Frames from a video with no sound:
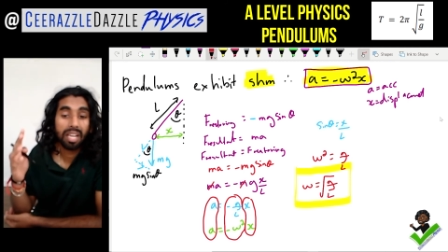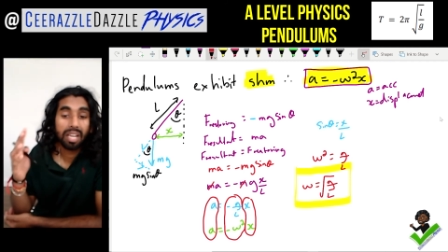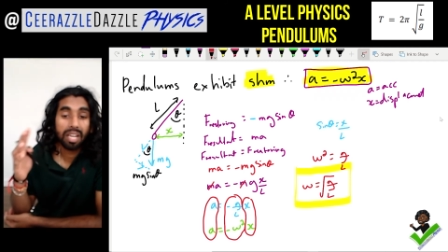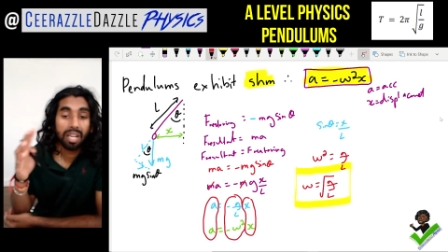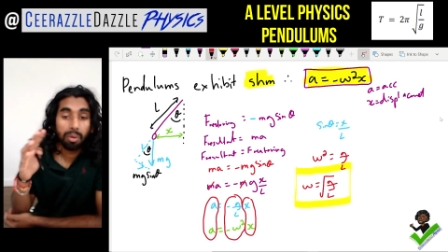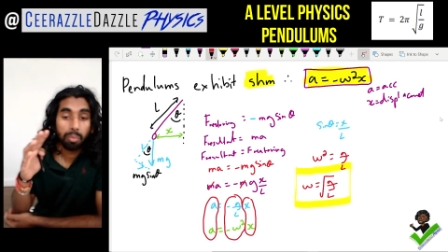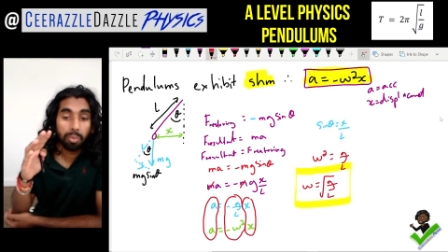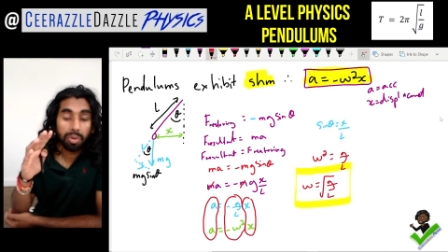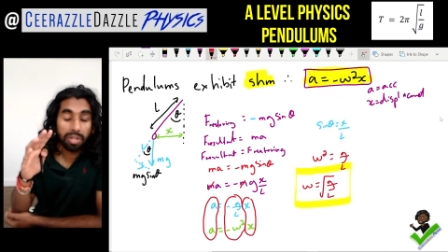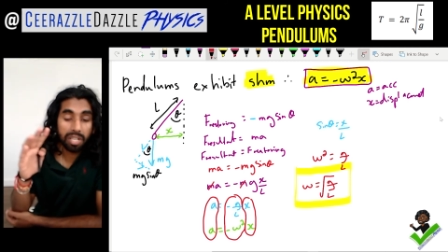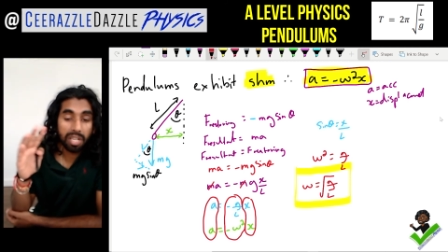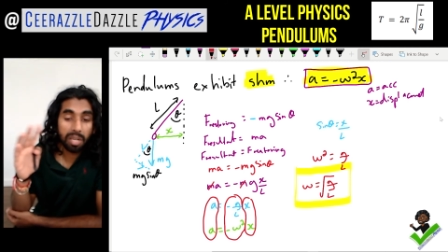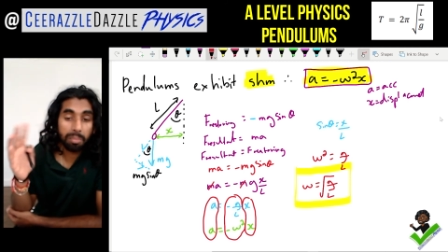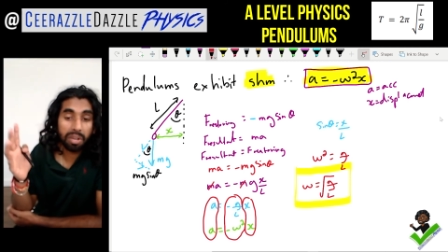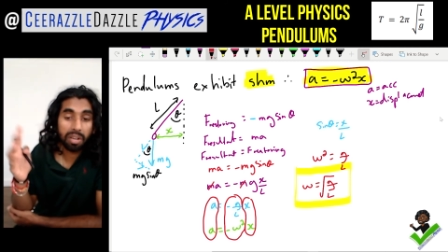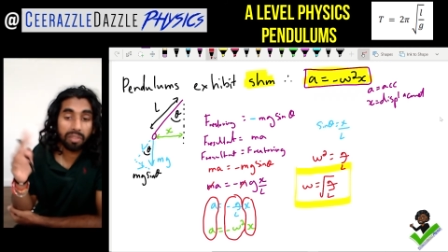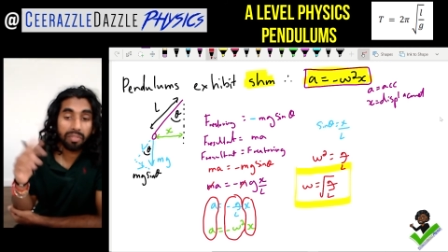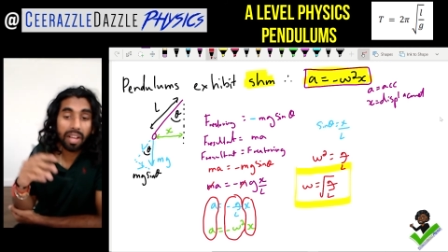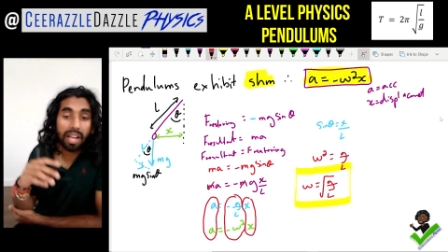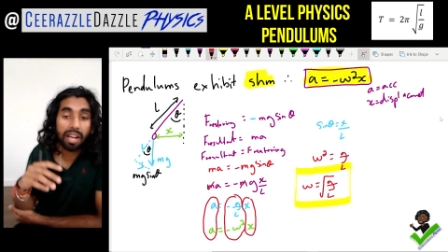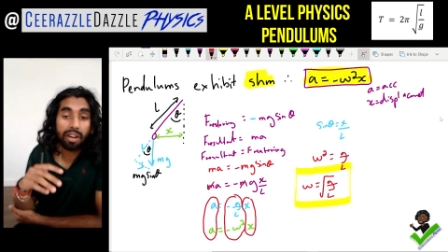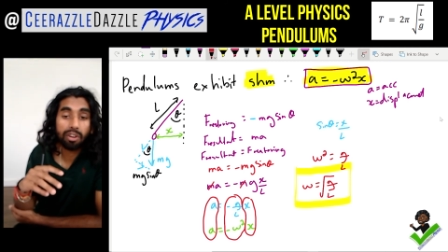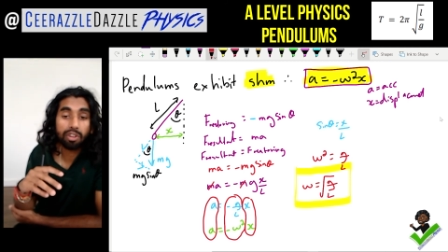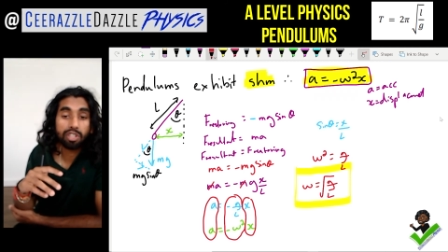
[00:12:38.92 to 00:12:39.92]
We did a bit
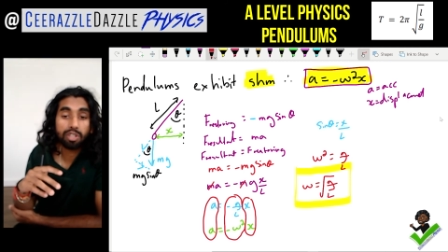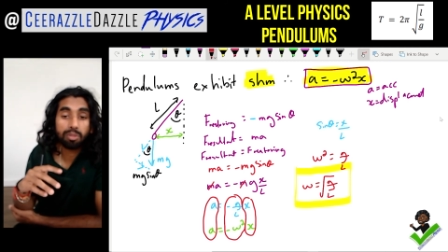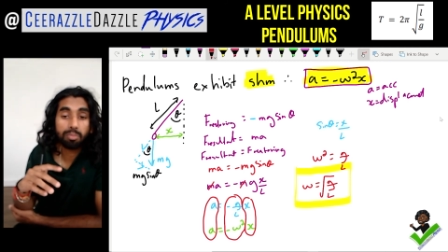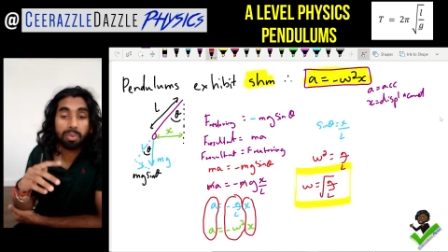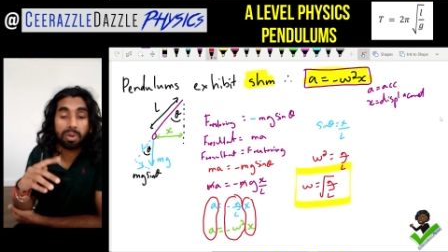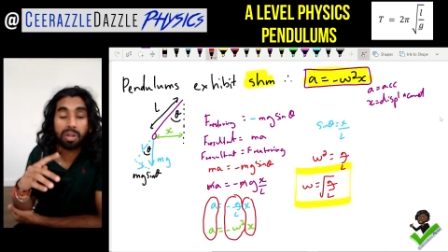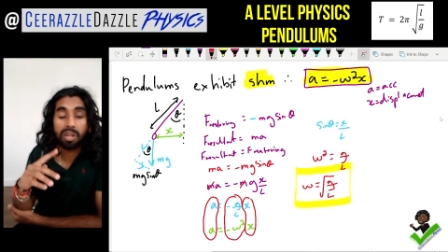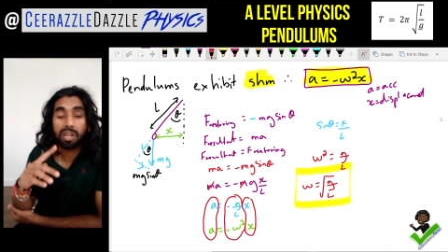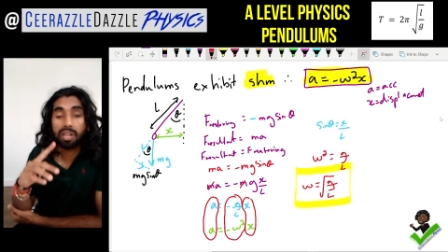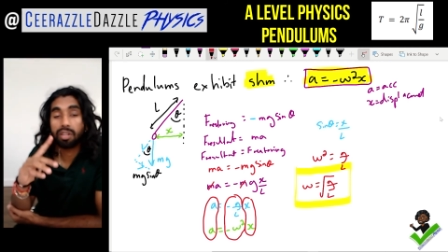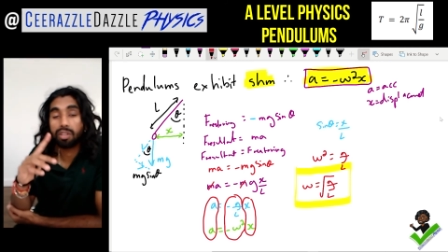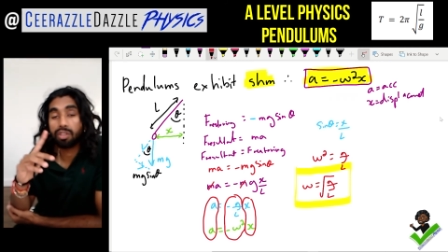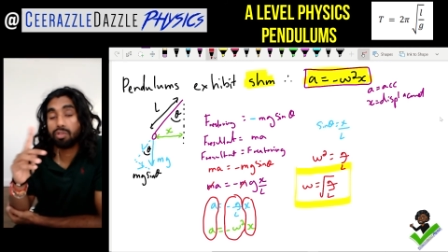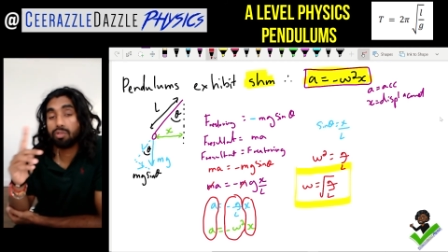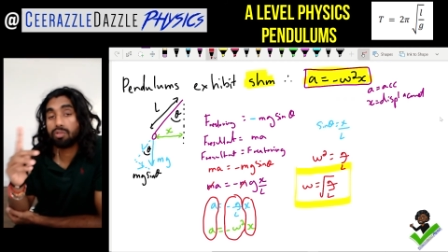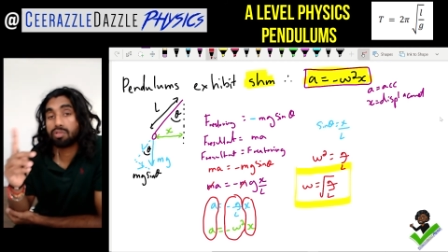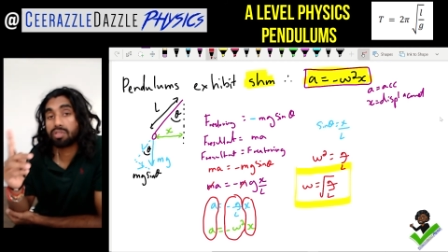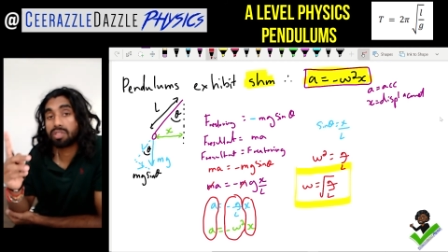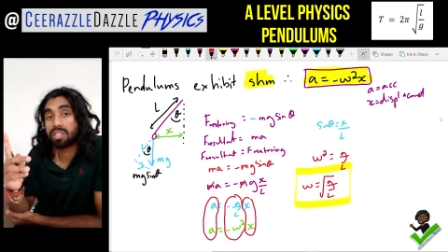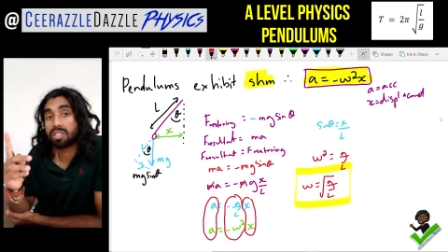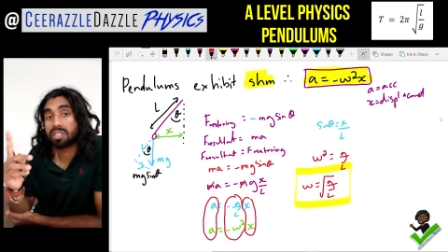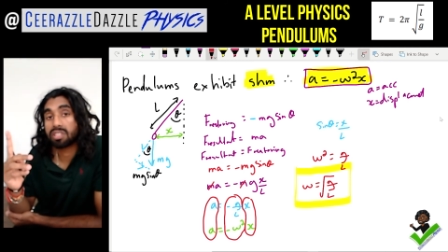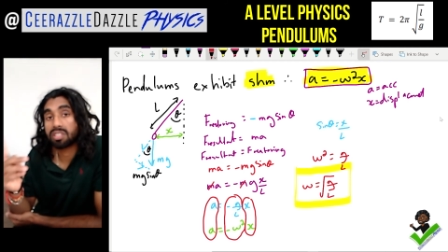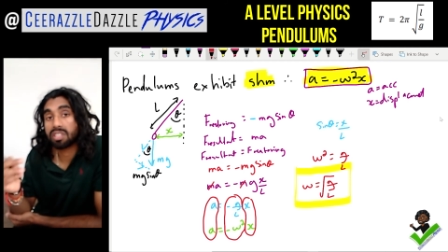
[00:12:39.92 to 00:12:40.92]
of algebra,
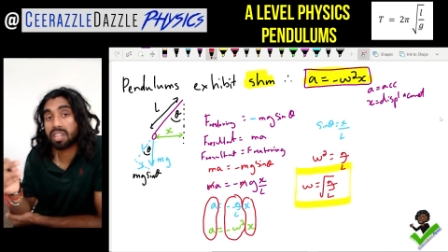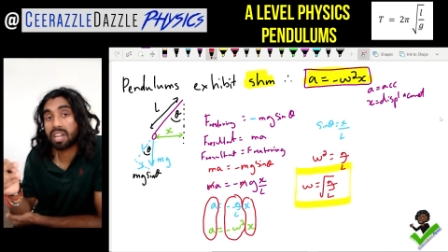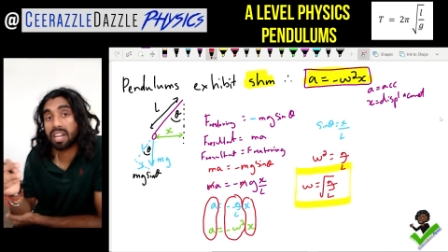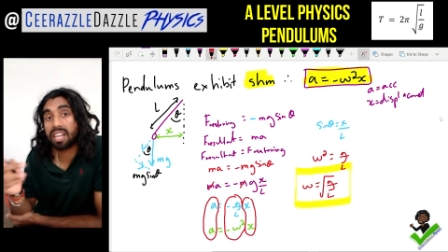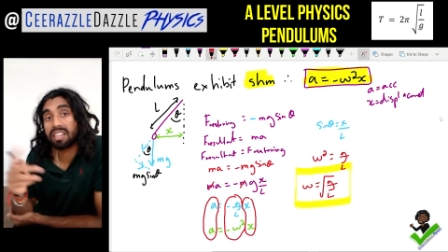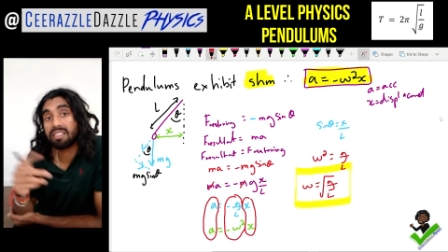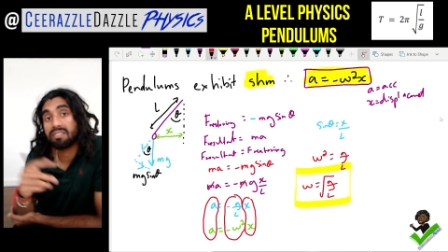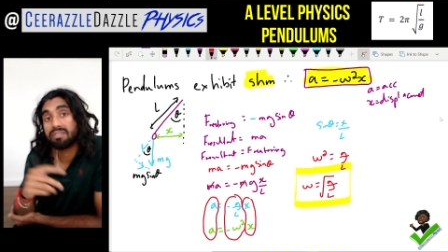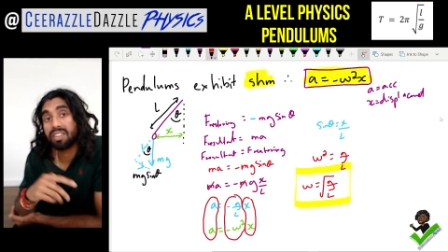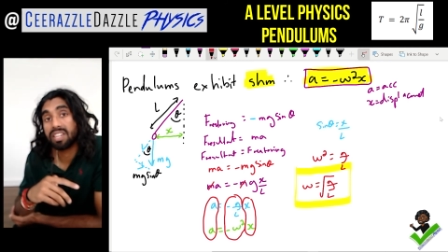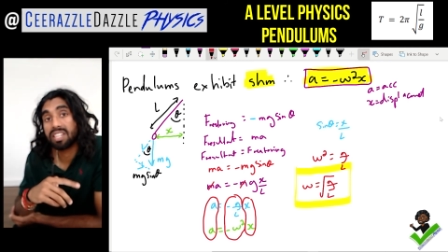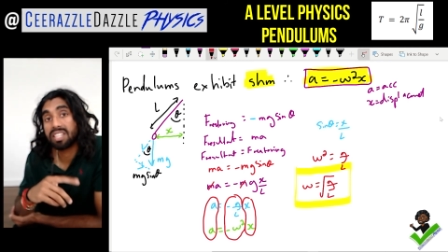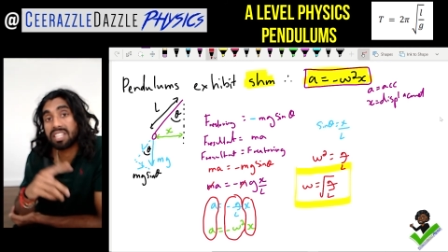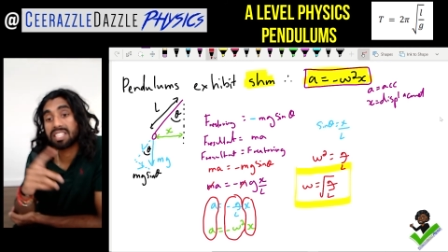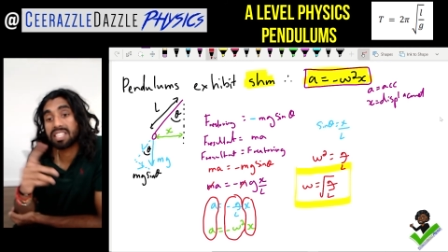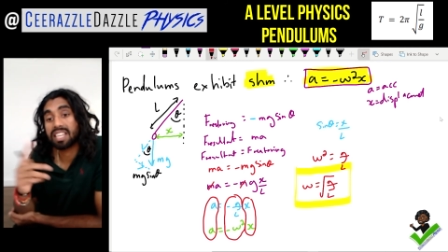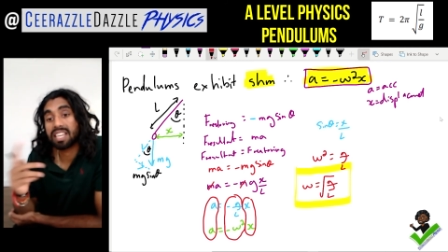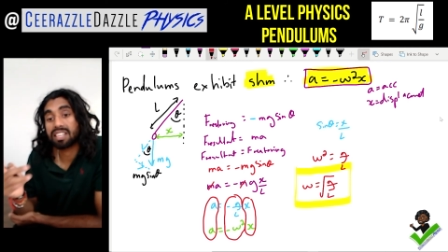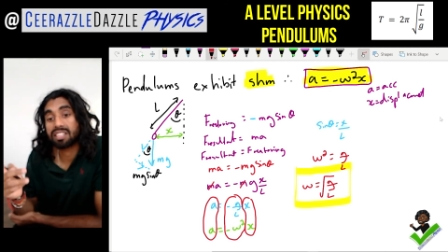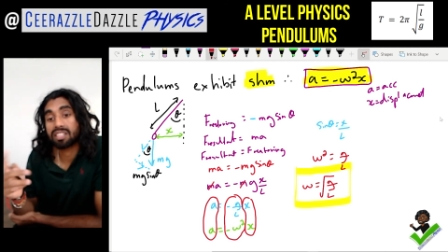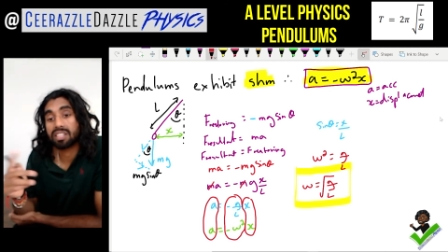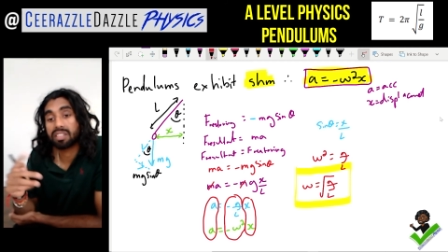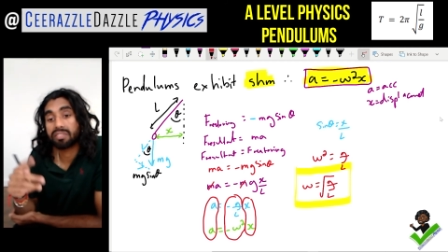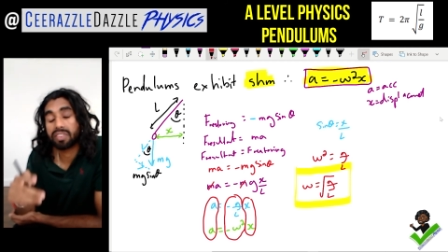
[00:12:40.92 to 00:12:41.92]
used the sine theta is
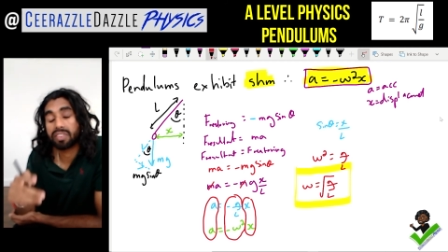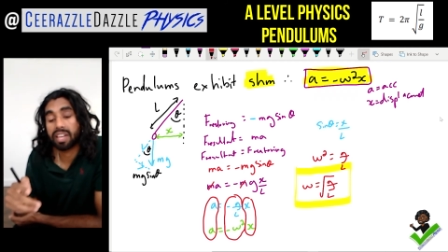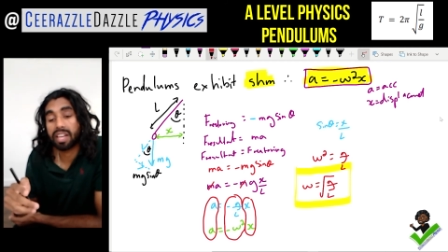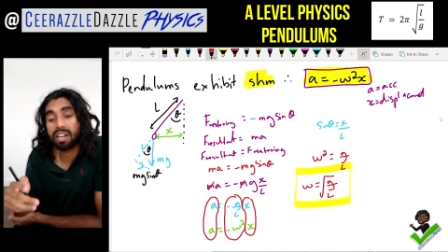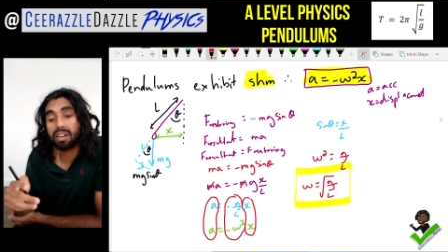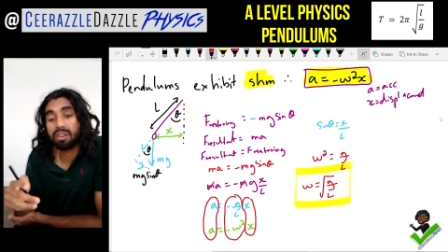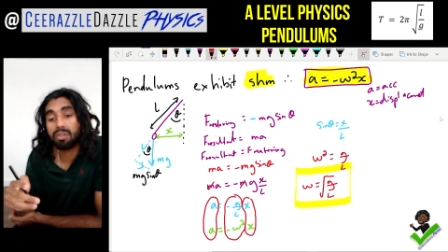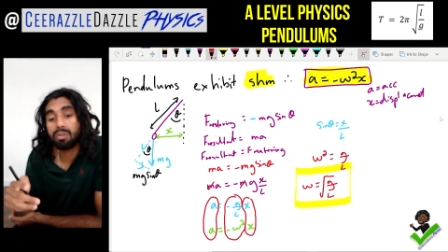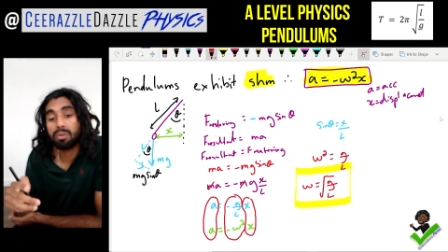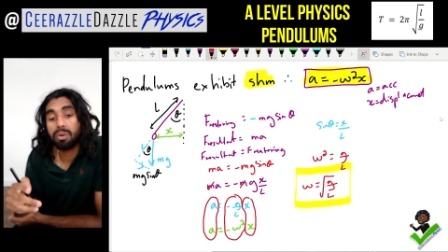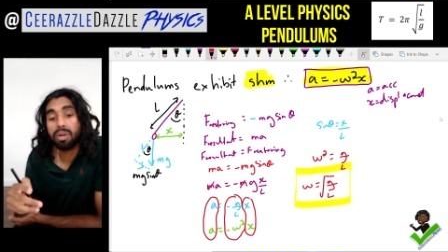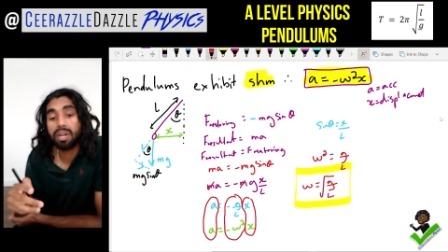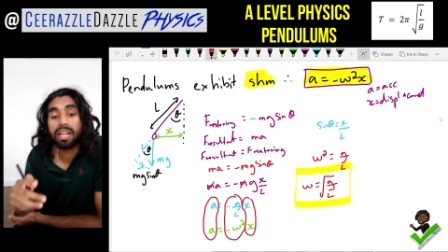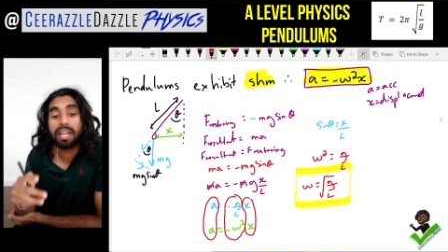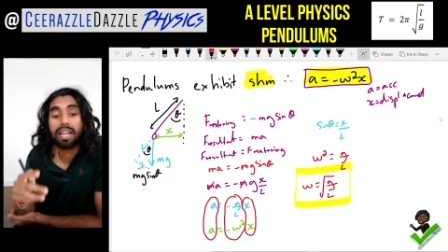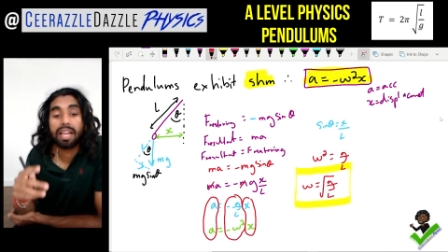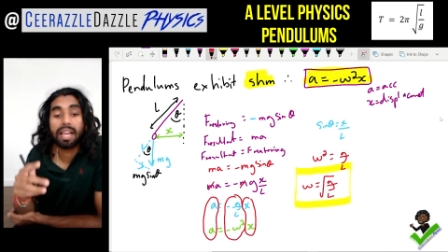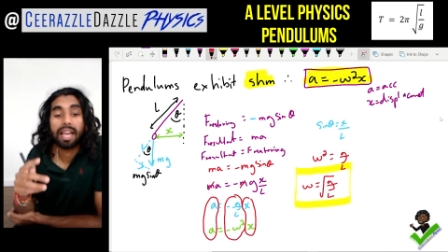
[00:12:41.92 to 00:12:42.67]
x over L,